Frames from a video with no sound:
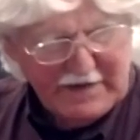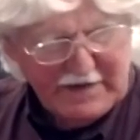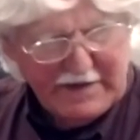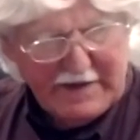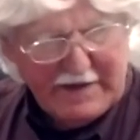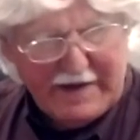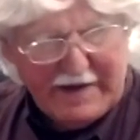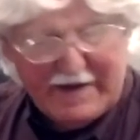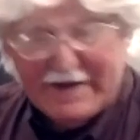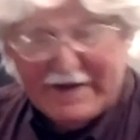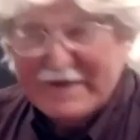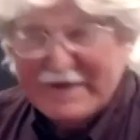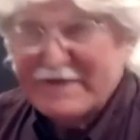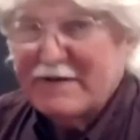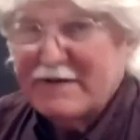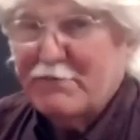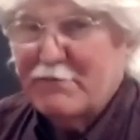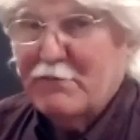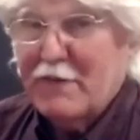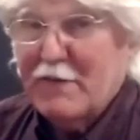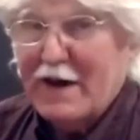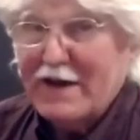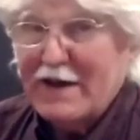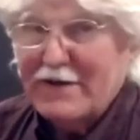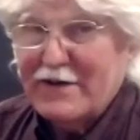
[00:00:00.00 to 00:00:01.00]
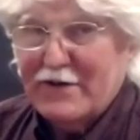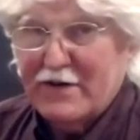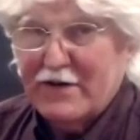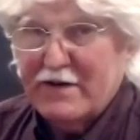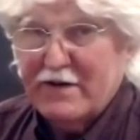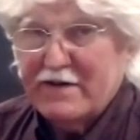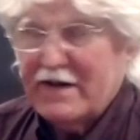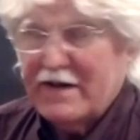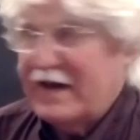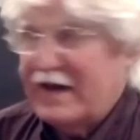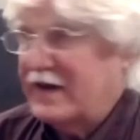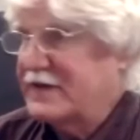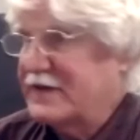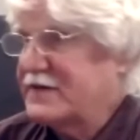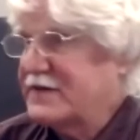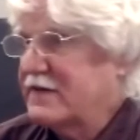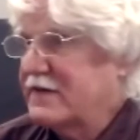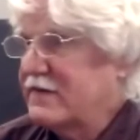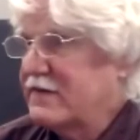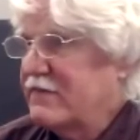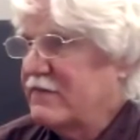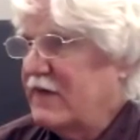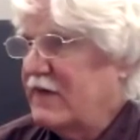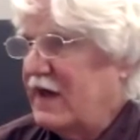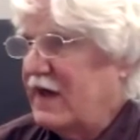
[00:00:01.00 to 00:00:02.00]
And it's in minor, and it's
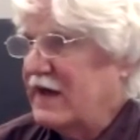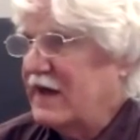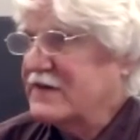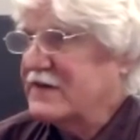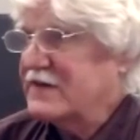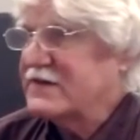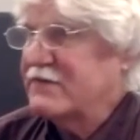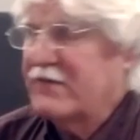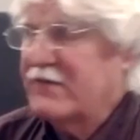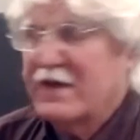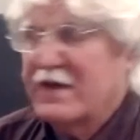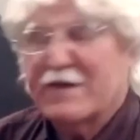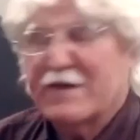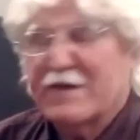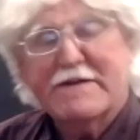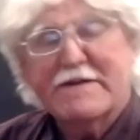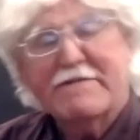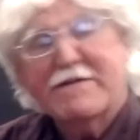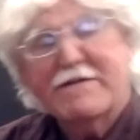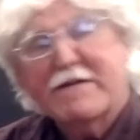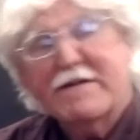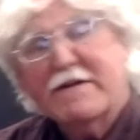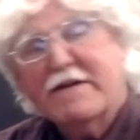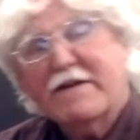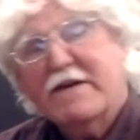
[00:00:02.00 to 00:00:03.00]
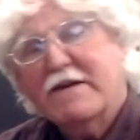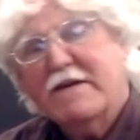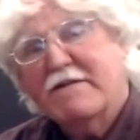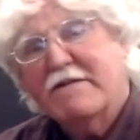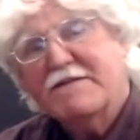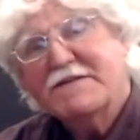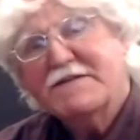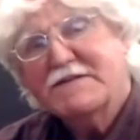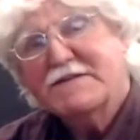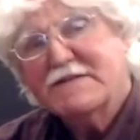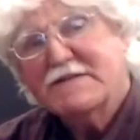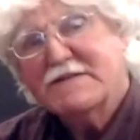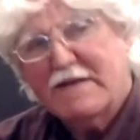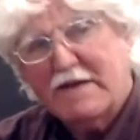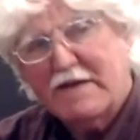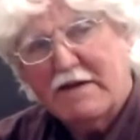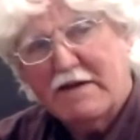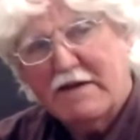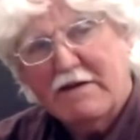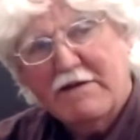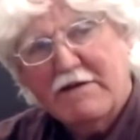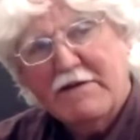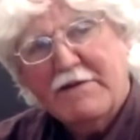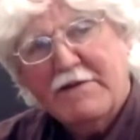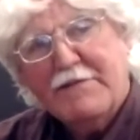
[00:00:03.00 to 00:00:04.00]
in actually relative to the key of C.
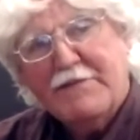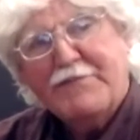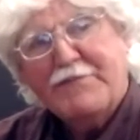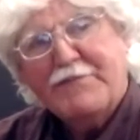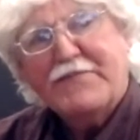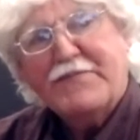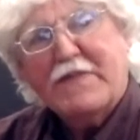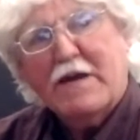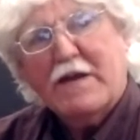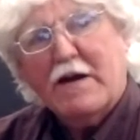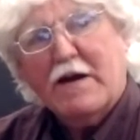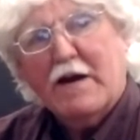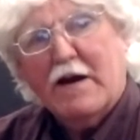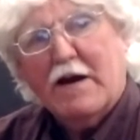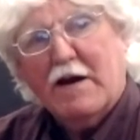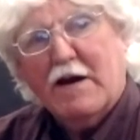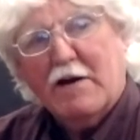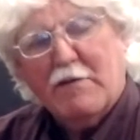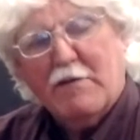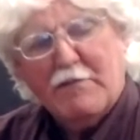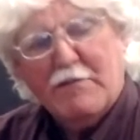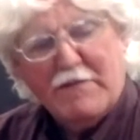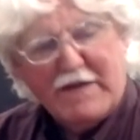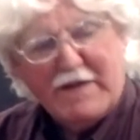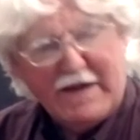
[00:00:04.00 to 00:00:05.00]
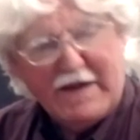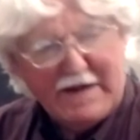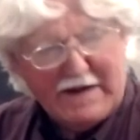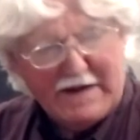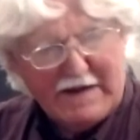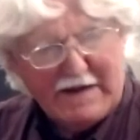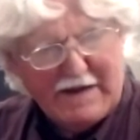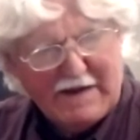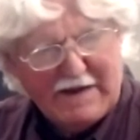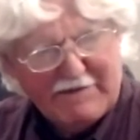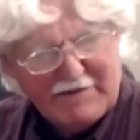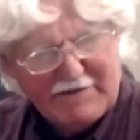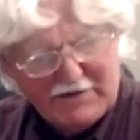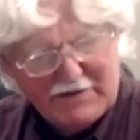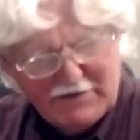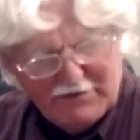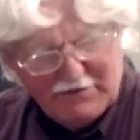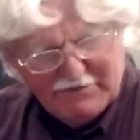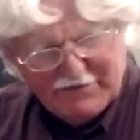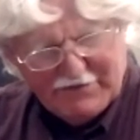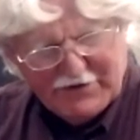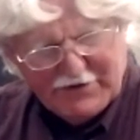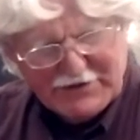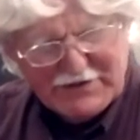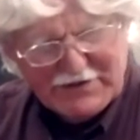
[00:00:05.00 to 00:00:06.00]
And I have a new
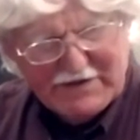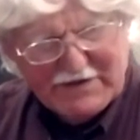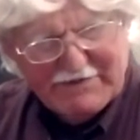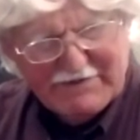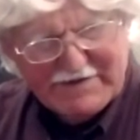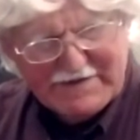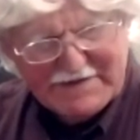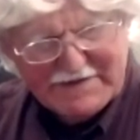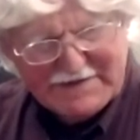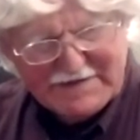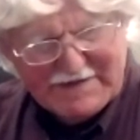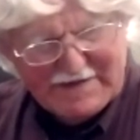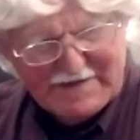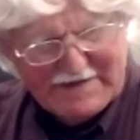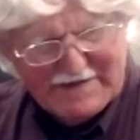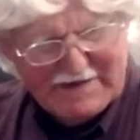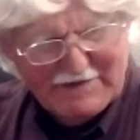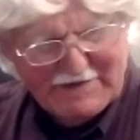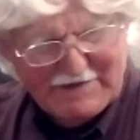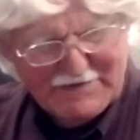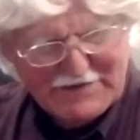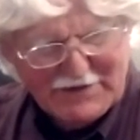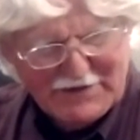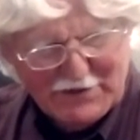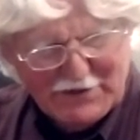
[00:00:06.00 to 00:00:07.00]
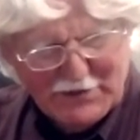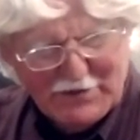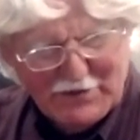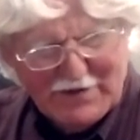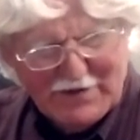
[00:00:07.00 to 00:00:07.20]
version of it to send out to you.